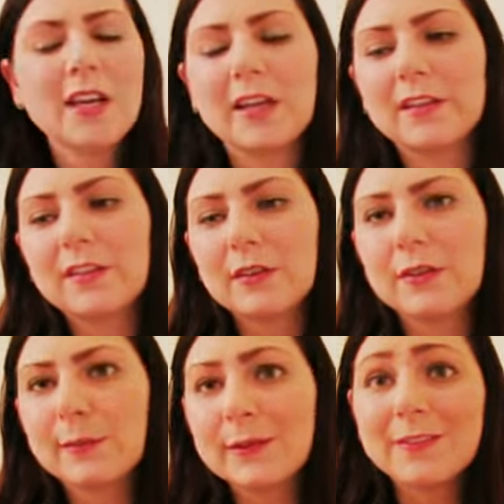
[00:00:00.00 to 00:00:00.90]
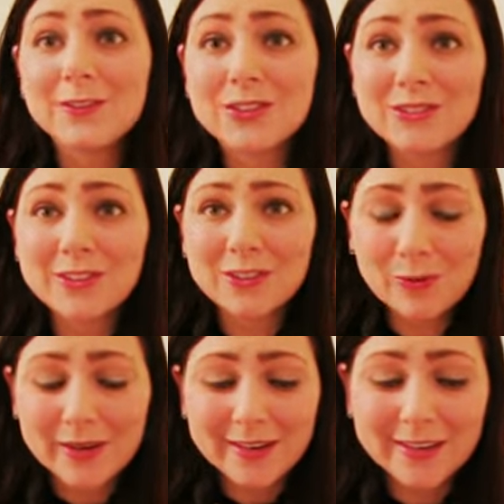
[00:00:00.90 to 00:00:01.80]
And so it's been really fun to
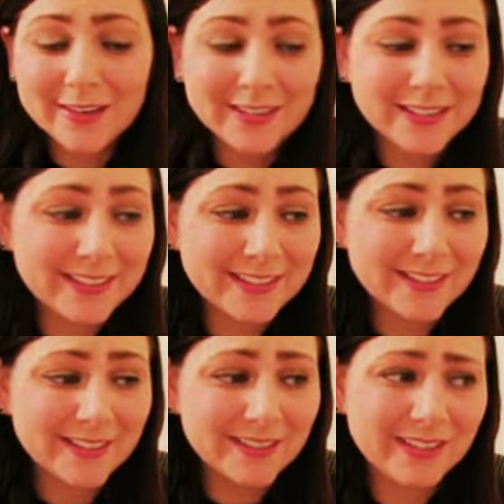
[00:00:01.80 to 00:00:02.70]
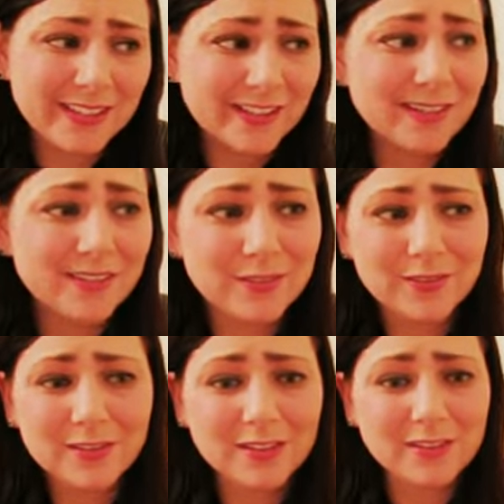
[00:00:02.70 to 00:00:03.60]
wear. And again, this
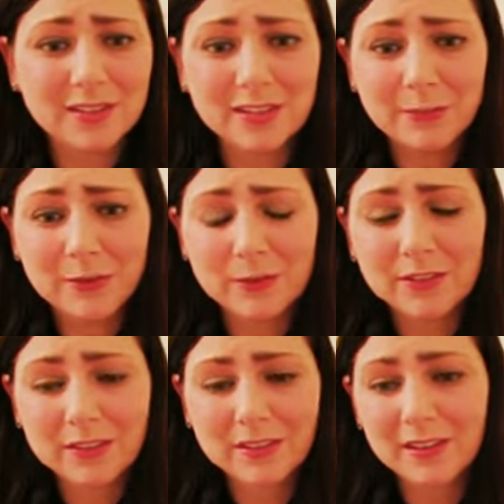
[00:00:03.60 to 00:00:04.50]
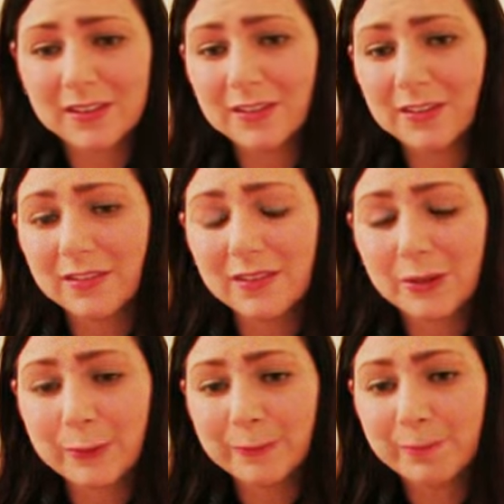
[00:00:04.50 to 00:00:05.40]
is another item that was $6.
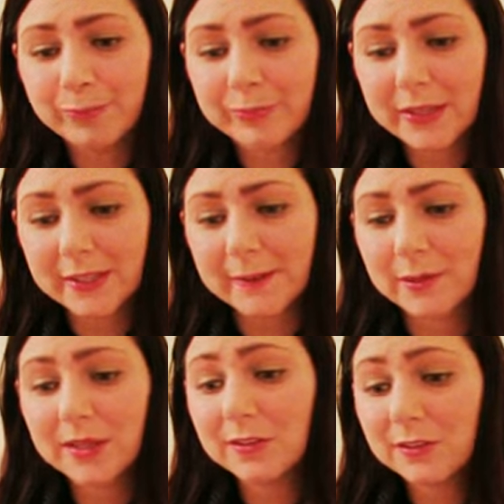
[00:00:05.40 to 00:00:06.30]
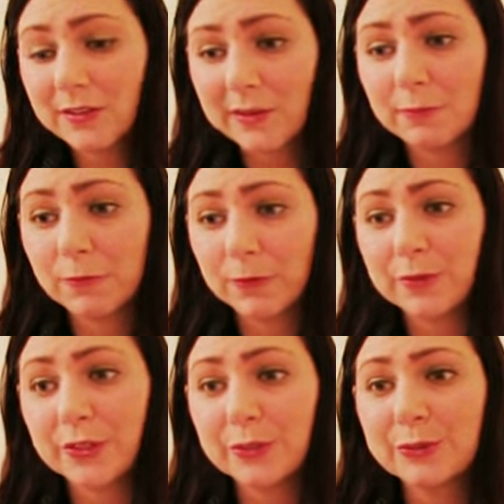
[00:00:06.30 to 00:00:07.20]
So another tip for
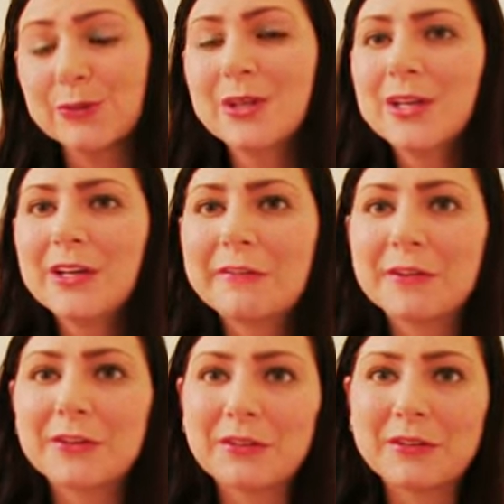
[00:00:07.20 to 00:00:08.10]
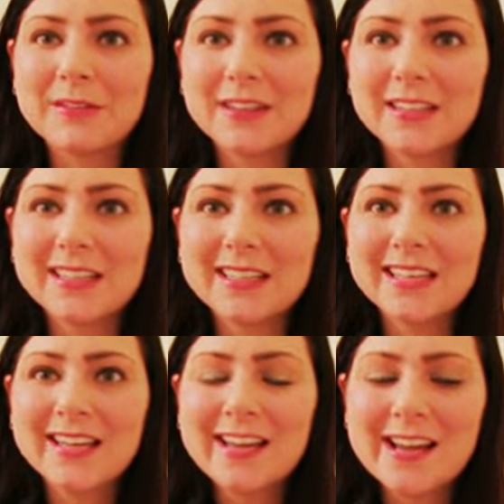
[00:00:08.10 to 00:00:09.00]
you for thrifting
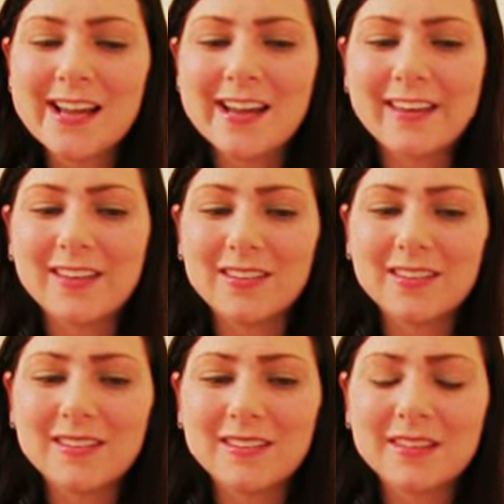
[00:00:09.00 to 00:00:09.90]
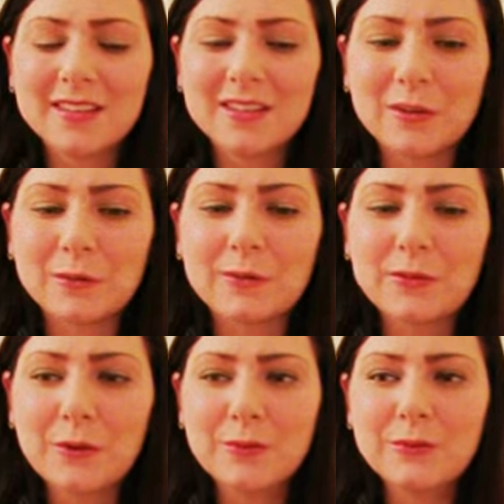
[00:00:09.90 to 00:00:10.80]
is, you know,
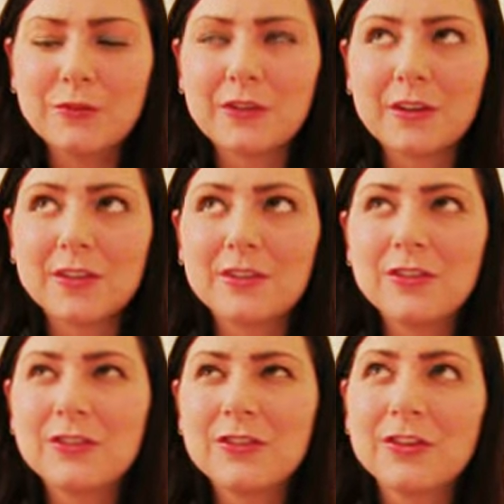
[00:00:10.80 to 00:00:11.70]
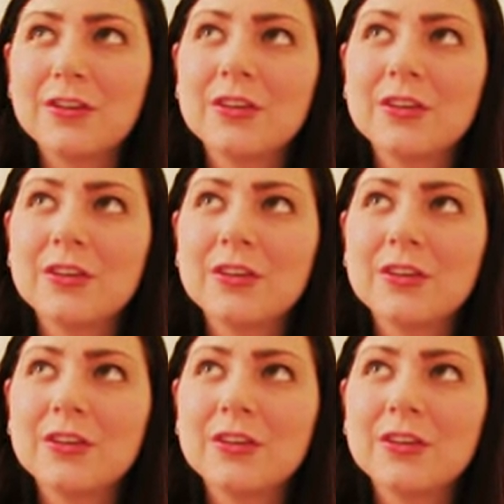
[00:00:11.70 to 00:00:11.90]
don't judge